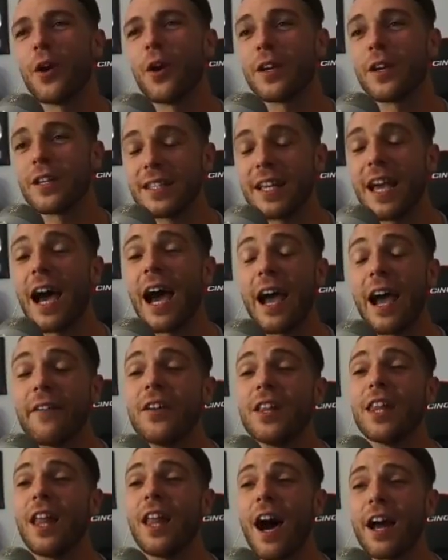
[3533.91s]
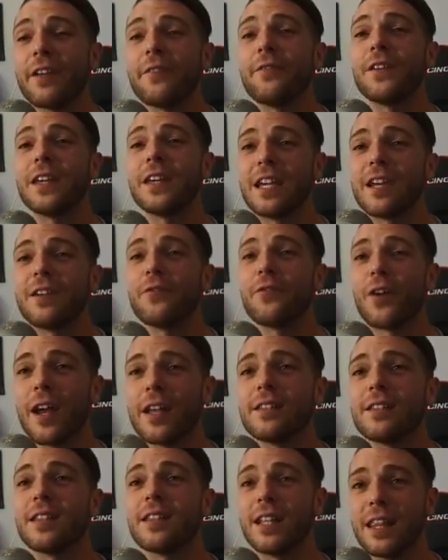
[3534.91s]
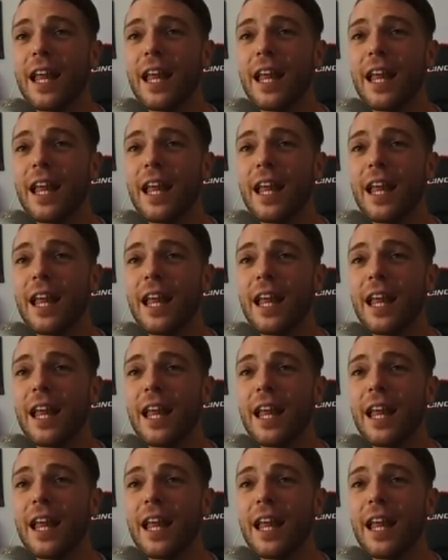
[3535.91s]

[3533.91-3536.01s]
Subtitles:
Because I have a lot of vegan friends that like